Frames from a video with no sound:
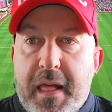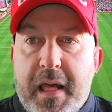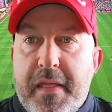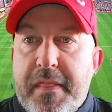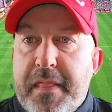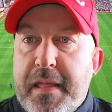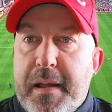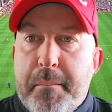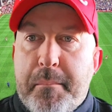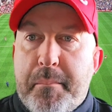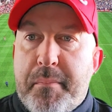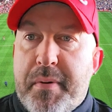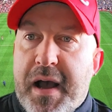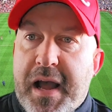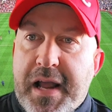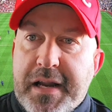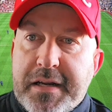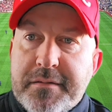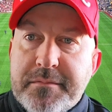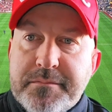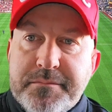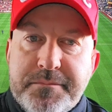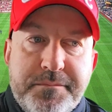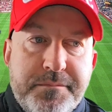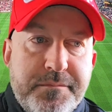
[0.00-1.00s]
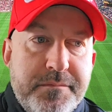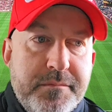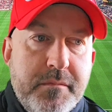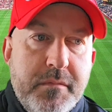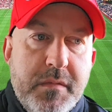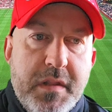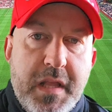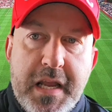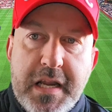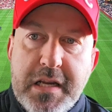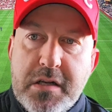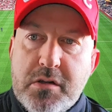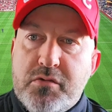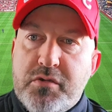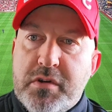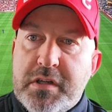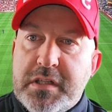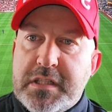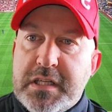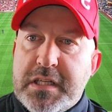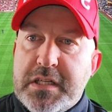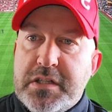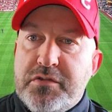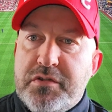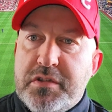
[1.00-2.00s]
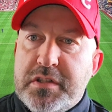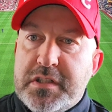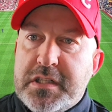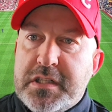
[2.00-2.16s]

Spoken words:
And then bang, injuries.